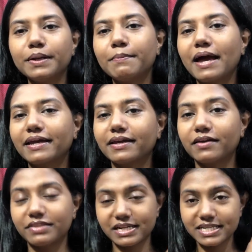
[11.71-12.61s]
I'm back again
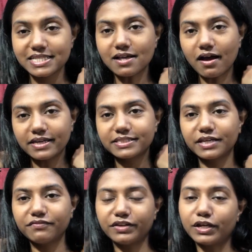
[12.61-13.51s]
with an
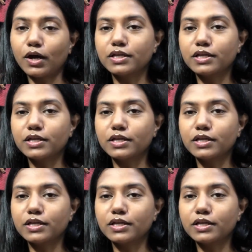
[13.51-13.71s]
exciting video.